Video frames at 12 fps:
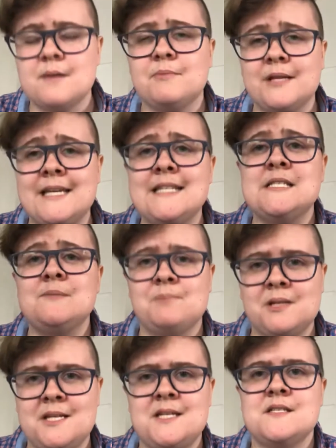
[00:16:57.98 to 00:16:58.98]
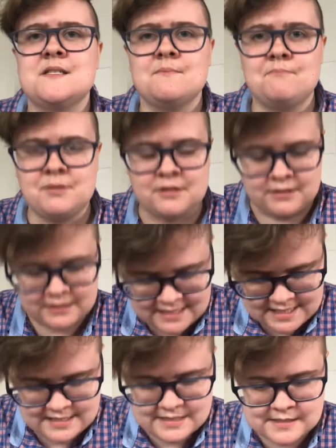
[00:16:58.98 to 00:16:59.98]
Please, please,
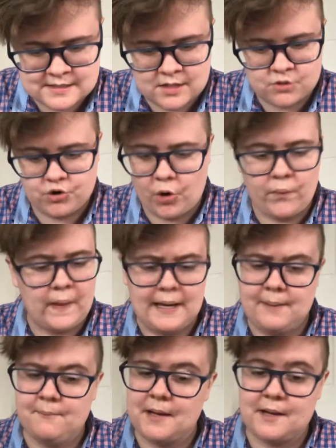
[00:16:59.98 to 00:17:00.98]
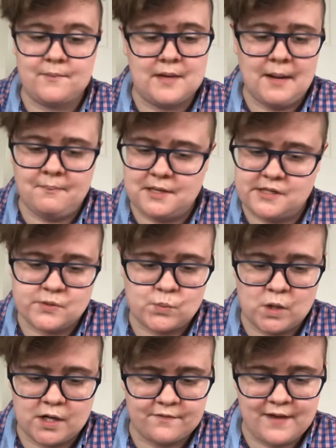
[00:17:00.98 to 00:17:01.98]
please don't let him pick me up in his
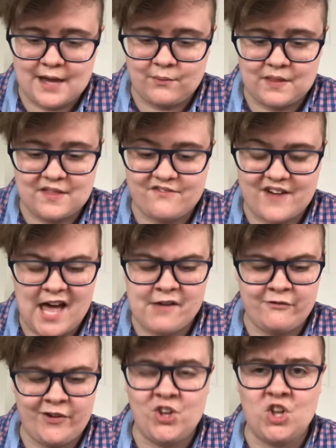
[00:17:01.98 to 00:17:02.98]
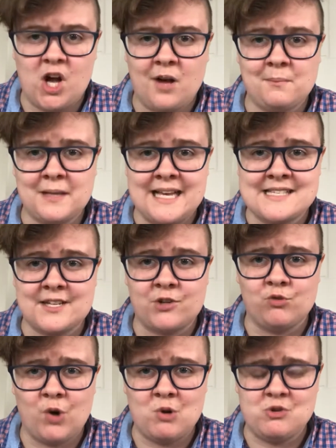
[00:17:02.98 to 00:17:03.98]
work van with the five foot long plastic
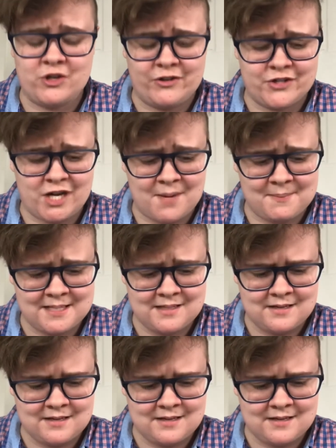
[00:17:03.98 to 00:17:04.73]
roach on top.